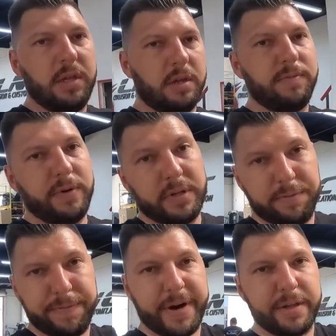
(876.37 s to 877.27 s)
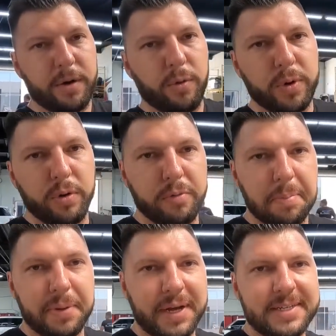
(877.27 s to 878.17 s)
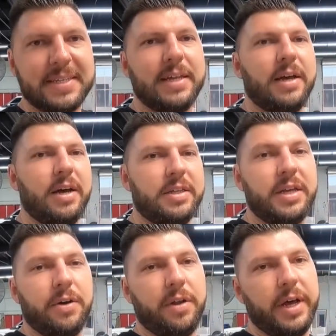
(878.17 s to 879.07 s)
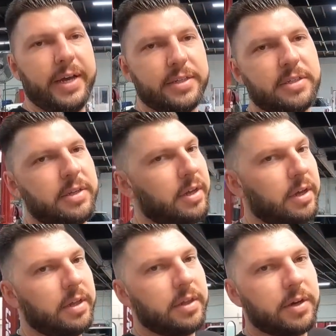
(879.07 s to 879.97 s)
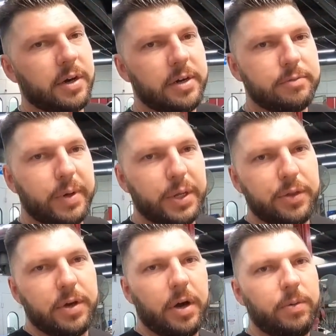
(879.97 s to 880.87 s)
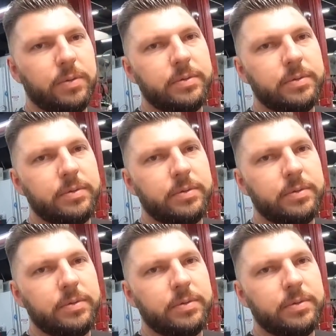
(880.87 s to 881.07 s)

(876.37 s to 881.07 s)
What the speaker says: And for the final, we'll replace the tail lights, and the car is ready to go.